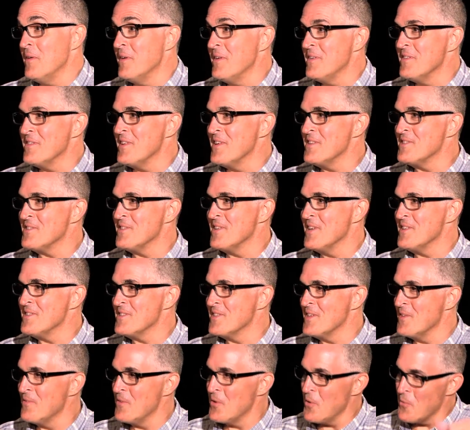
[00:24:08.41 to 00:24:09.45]
let's
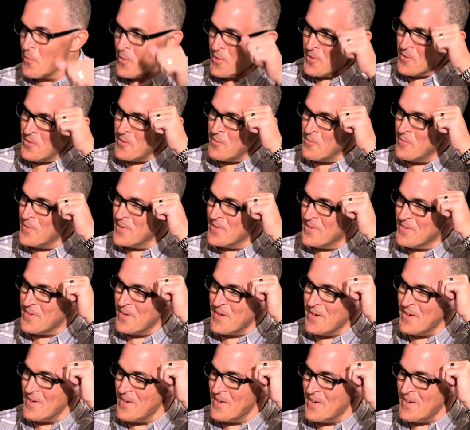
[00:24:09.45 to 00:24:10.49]
give it a whirl, but
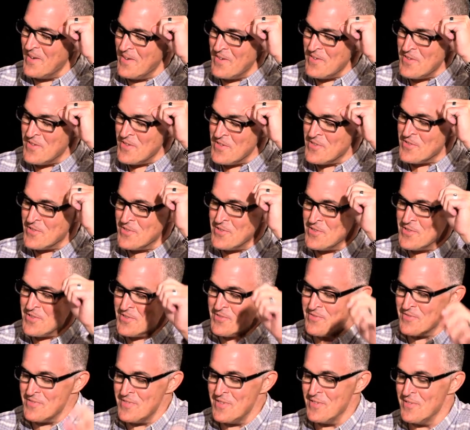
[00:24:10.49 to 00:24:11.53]
just
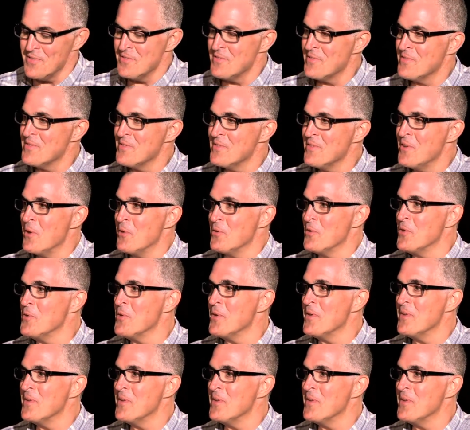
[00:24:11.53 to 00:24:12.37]
don't do